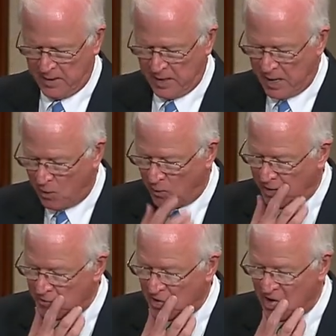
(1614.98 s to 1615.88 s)

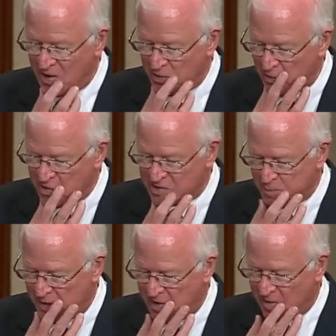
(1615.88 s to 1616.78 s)
However, under this
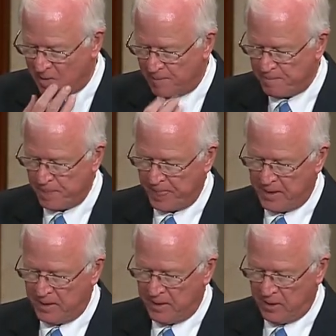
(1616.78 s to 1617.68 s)
bill,
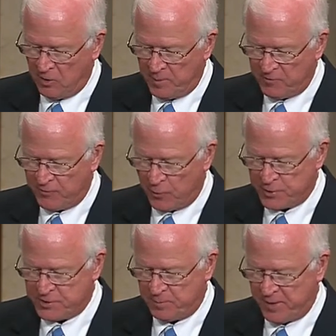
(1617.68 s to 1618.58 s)
he'll be
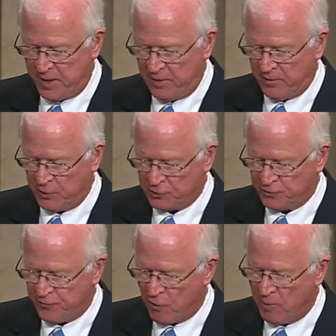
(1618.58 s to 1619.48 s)
forced to pay those
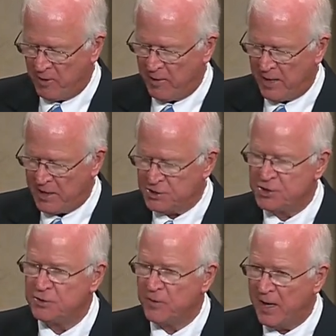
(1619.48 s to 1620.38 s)
former
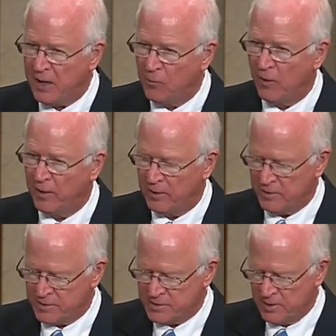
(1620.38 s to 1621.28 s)
H-2A
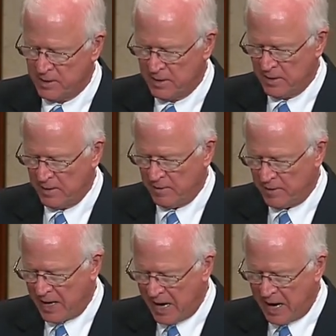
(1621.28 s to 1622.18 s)
workers
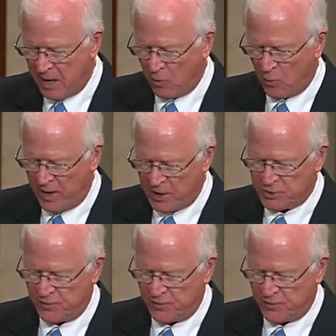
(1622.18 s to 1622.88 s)
the higher wage